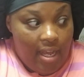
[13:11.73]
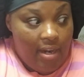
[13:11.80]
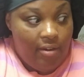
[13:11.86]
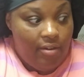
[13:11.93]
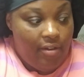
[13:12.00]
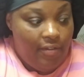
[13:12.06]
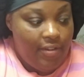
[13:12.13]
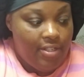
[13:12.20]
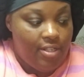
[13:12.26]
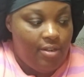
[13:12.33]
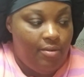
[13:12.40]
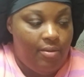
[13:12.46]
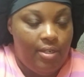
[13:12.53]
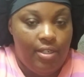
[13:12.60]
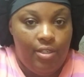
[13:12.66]
I don't know if he's going
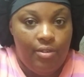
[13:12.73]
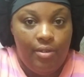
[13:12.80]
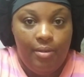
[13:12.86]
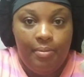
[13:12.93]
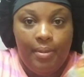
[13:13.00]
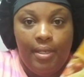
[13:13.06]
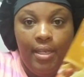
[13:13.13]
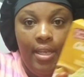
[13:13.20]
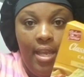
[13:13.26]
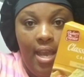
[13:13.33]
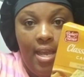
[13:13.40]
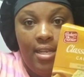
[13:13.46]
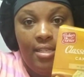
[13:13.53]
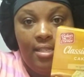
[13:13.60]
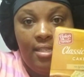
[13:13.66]
to want to do it, but he
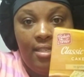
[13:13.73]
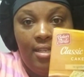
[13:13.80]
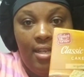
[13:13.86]
asked.